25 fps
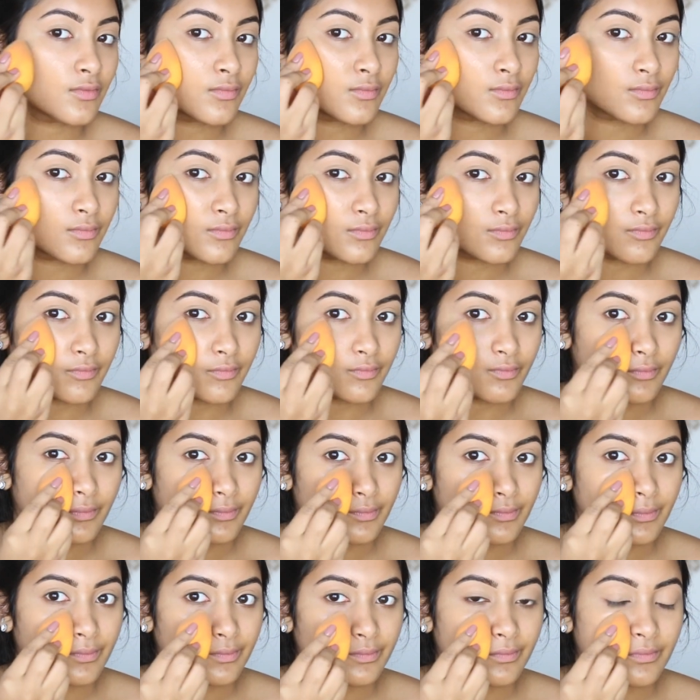
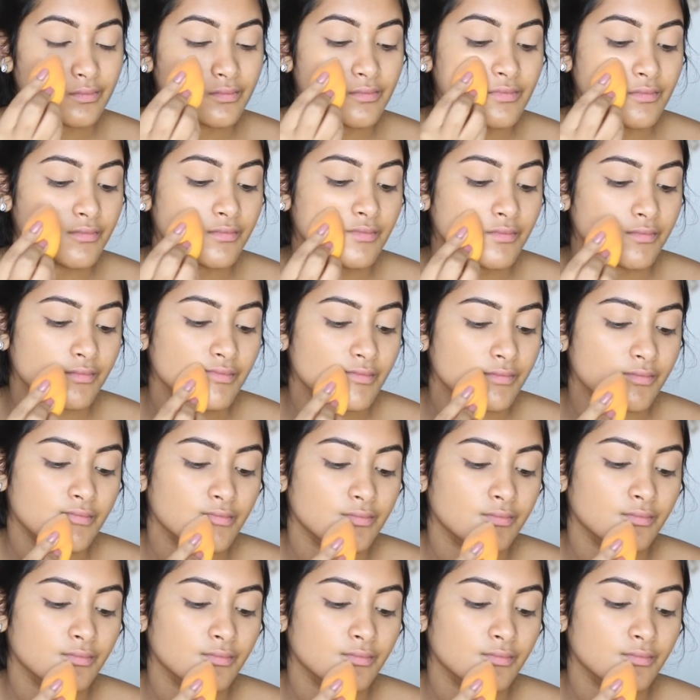Nobody speaks.